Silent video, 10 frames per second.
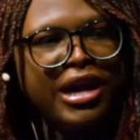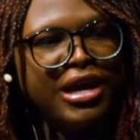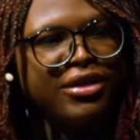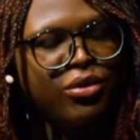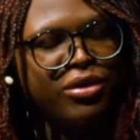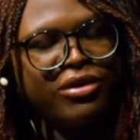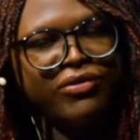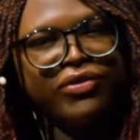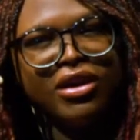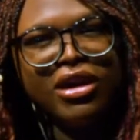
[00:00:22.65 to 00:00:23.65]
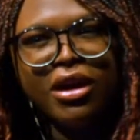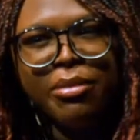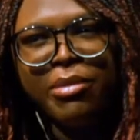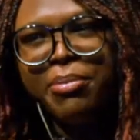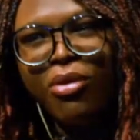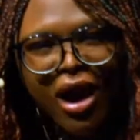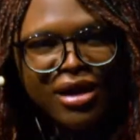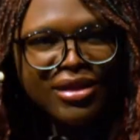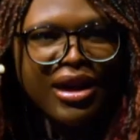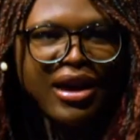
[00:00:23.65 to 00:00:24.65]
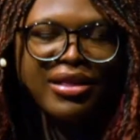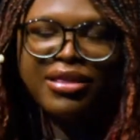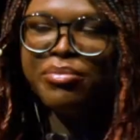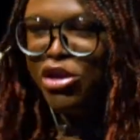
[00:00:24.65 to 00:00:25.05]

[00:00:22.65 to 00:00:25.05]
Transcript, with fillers: and sort of my process, my